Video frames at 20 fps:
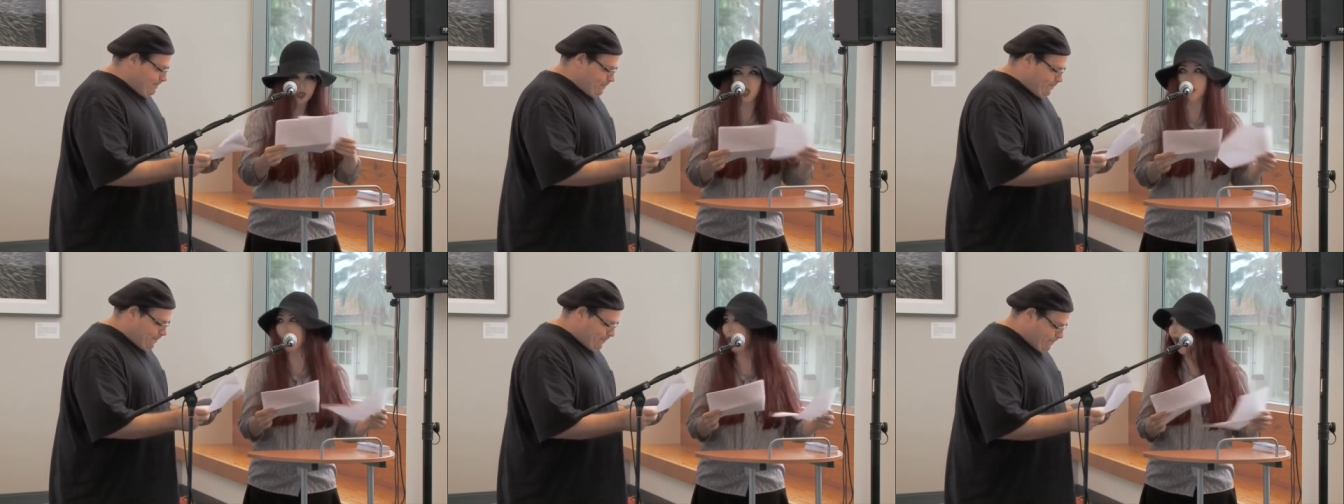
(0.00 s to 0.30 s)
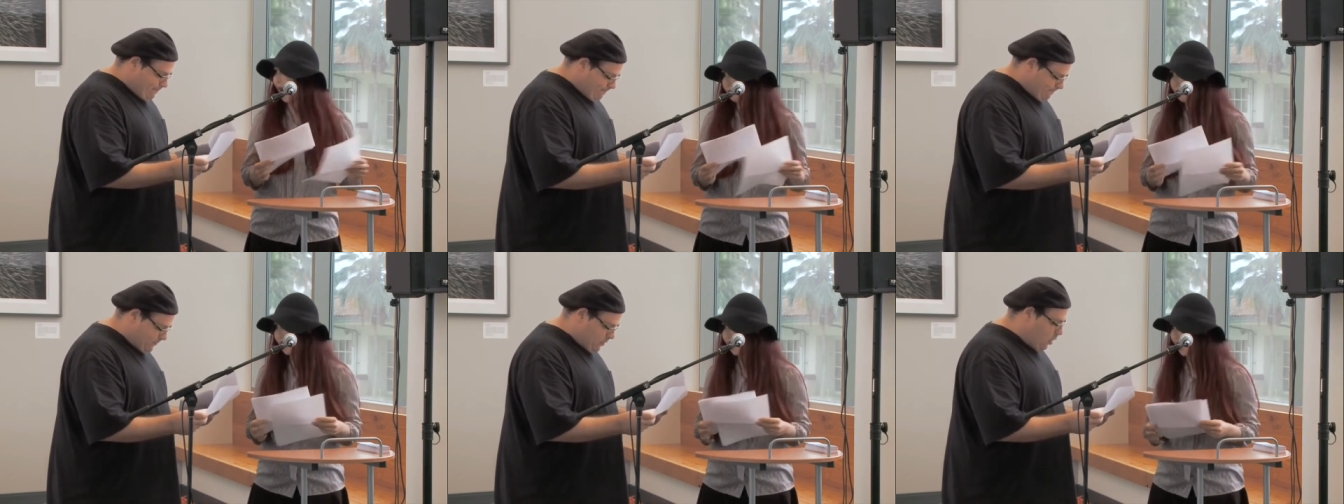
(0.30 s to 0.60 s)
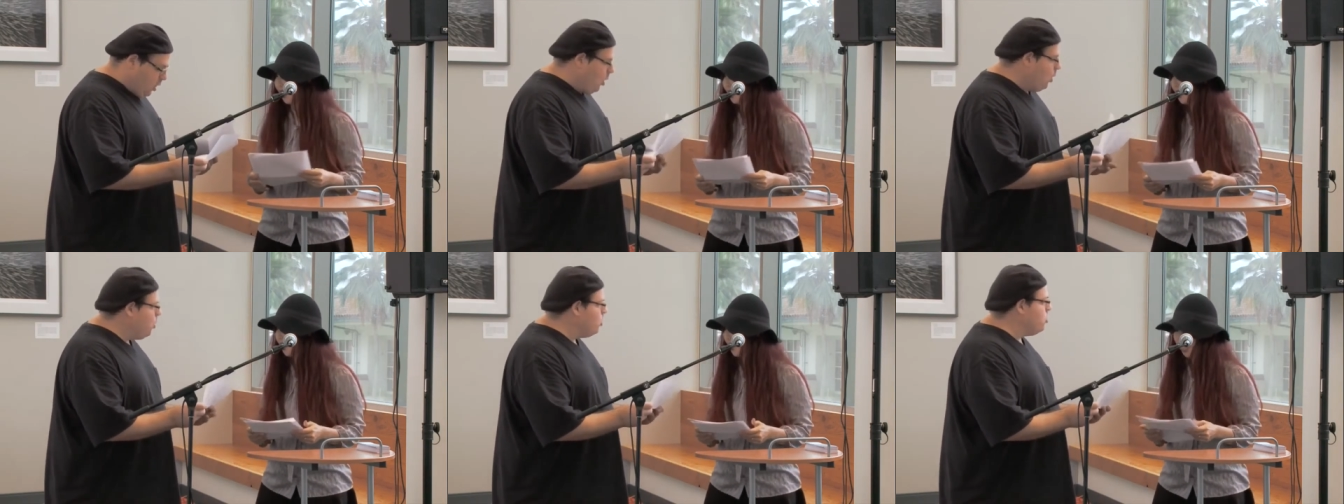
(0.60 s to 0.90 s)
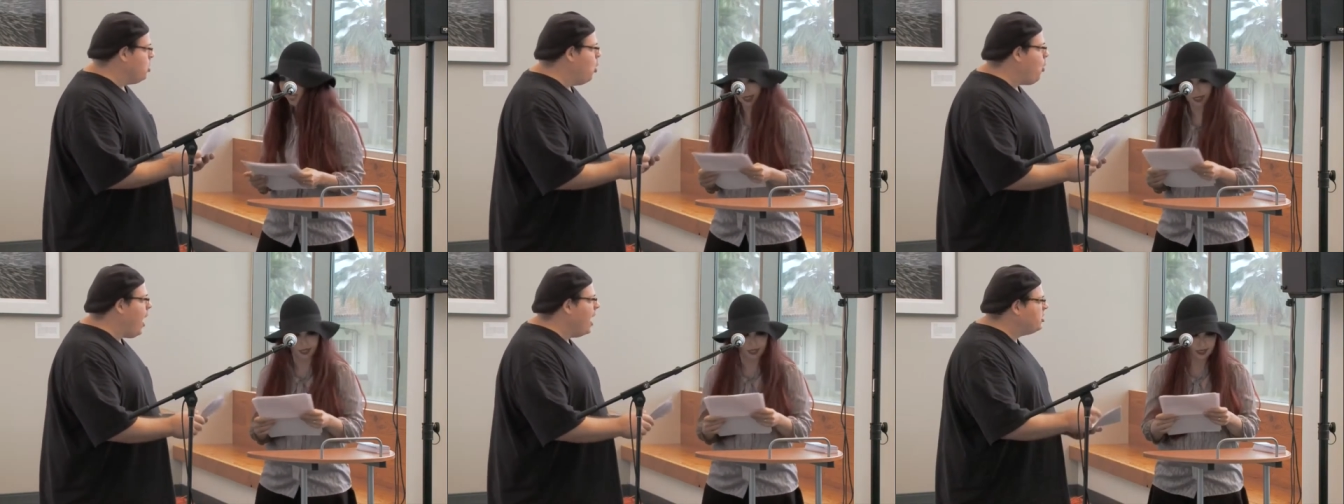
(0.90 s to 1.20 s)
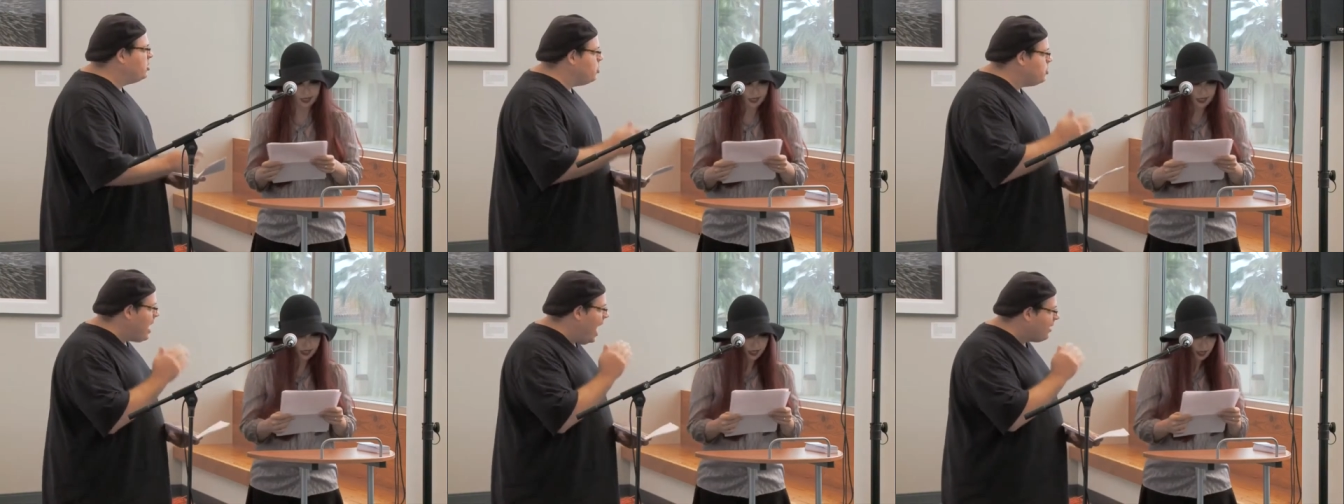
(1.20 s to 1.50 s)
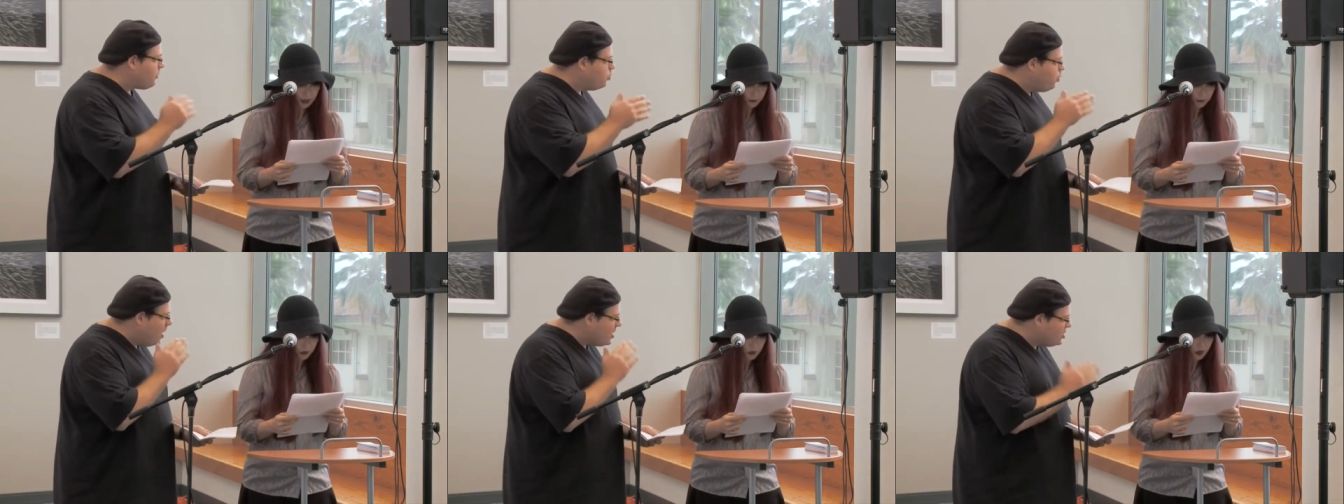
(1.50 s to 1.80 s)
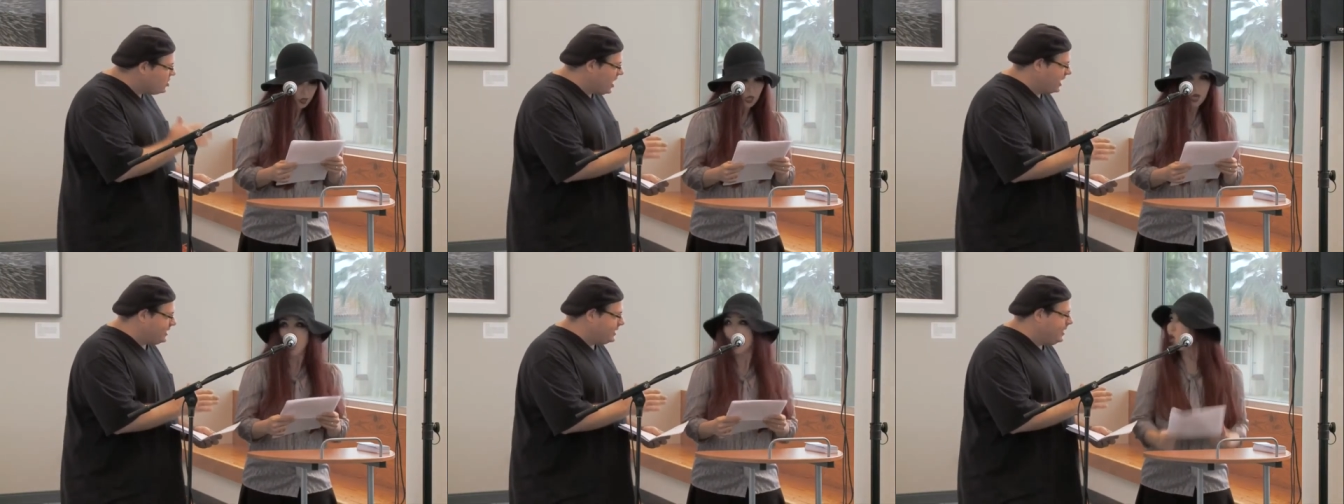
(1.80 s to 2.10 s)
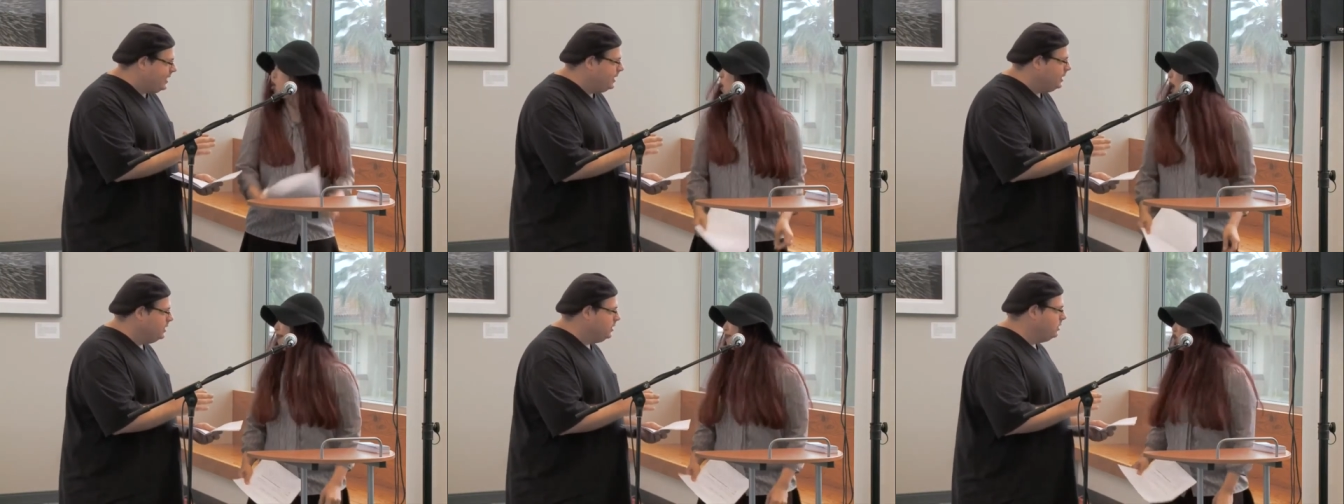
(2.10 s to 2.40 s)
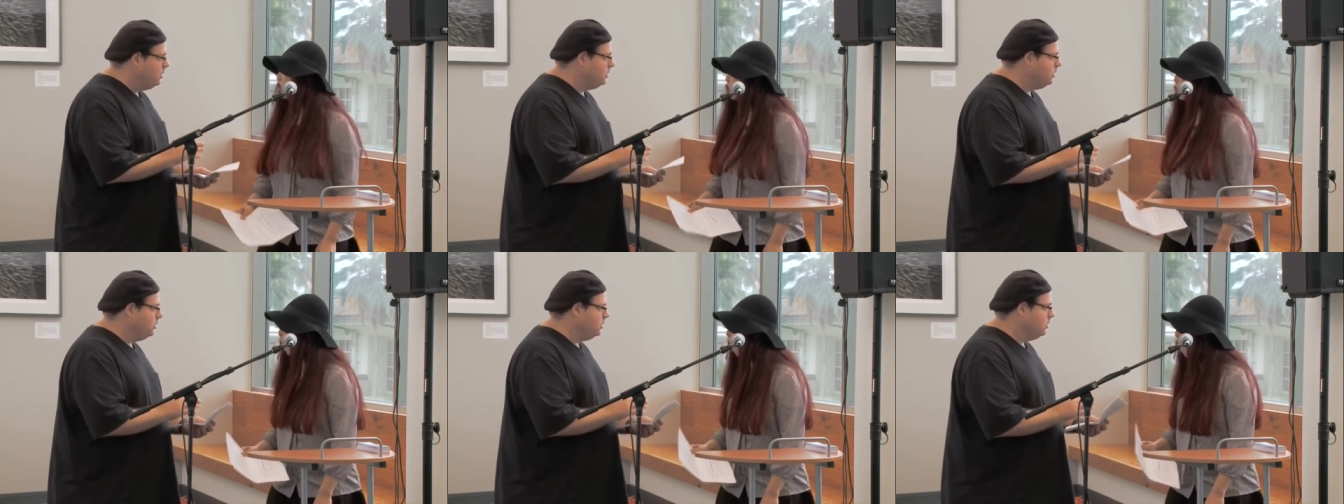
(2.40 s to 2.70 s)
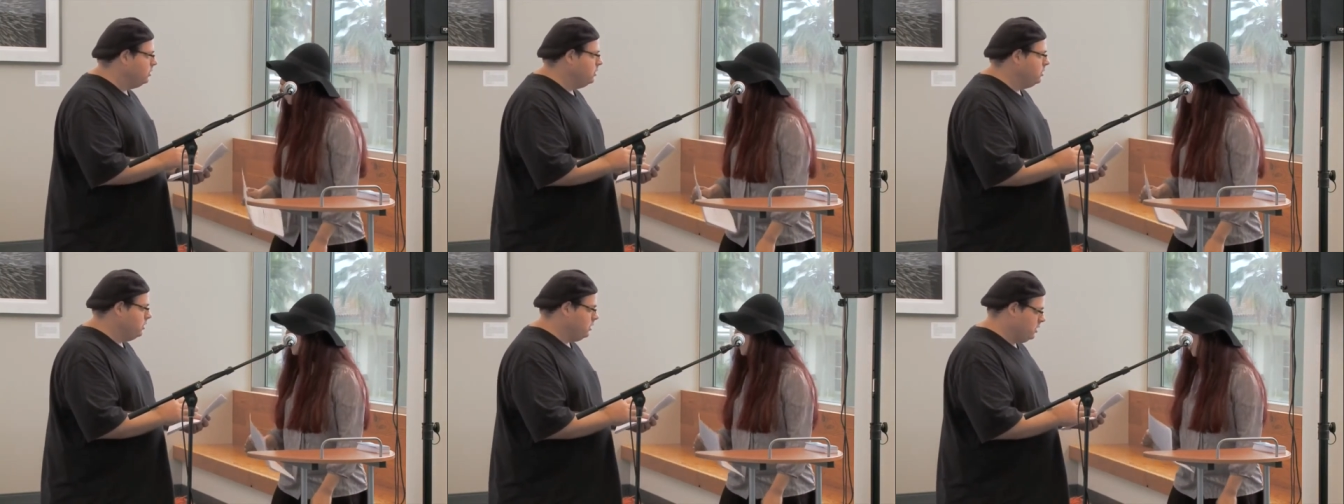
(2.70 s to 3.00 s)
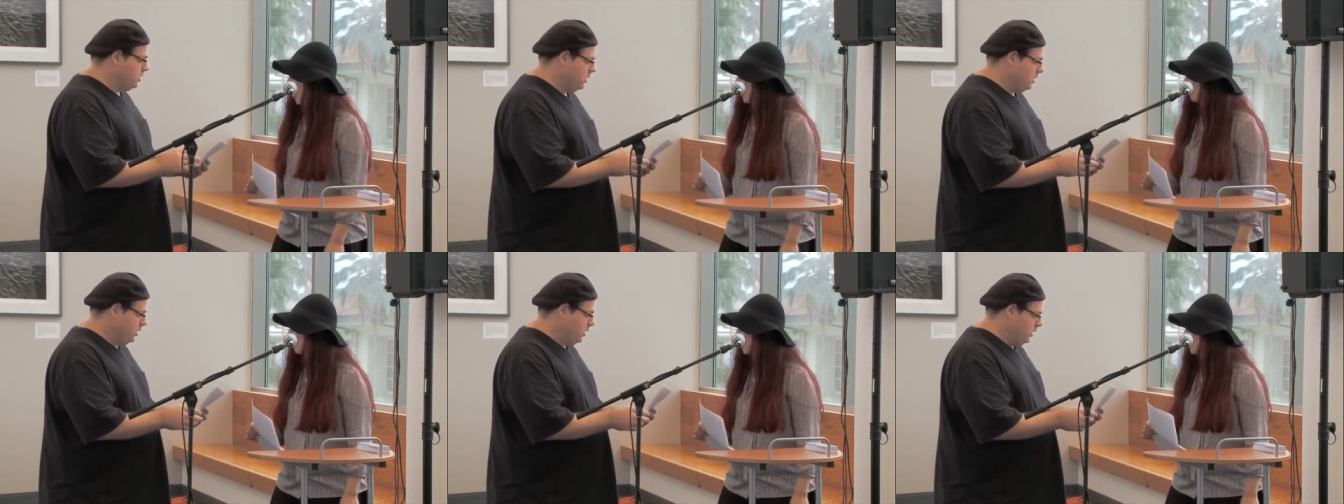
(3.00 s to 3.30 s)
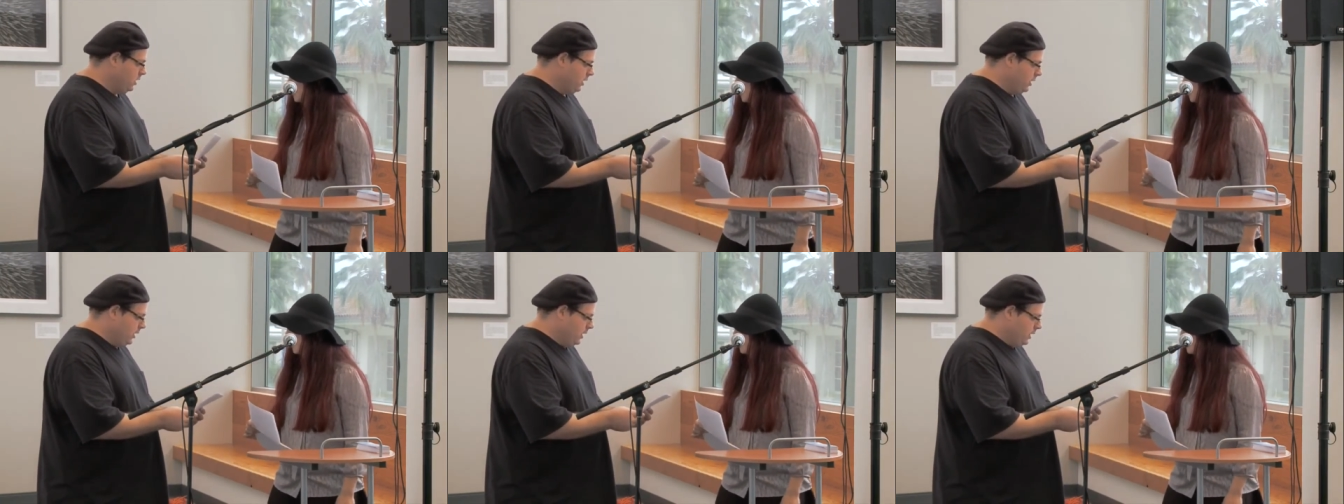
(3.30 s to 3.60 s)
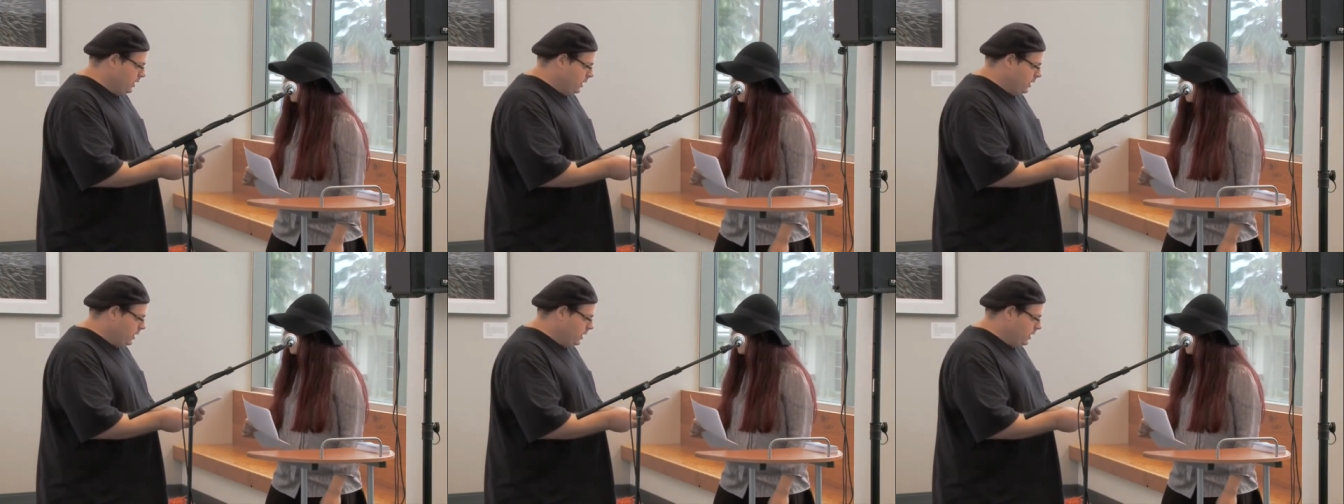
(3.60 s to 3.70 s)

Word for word: the Baptist. No, no, I do not wish it. You have sworn, Herod.